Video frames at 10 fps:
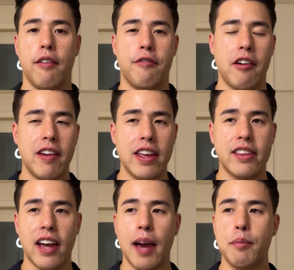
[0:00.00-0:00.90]
very
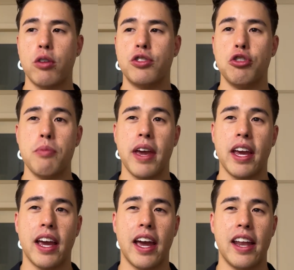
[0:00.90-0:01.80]
time
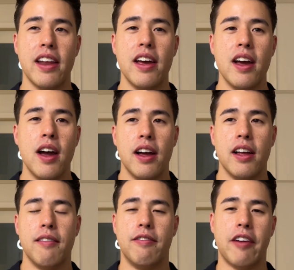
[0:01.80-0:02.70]
consuming, and
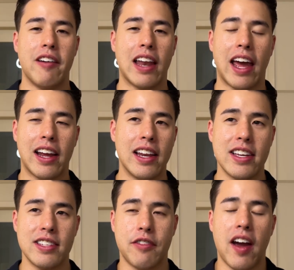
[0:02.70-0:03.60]
very likely
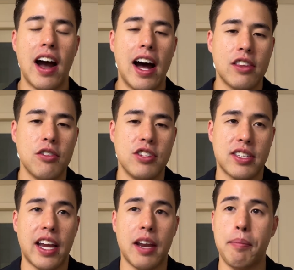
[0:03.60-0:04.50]
it's very hard to just
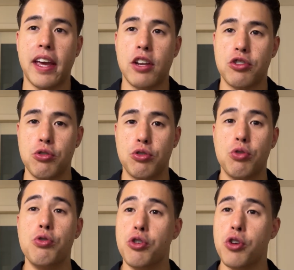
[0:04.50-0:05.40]
kind of pick and choose
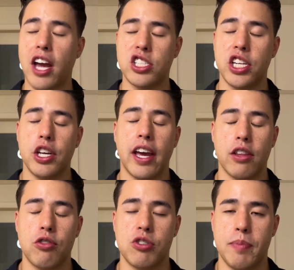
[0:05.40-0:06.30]
who you actually get
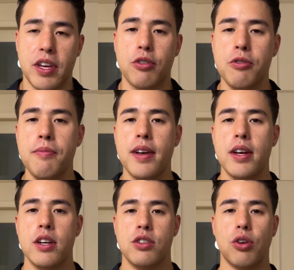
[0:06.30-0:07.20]
to speak to.
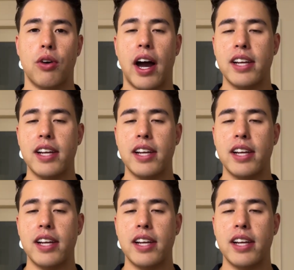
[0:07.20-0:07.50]
So I'd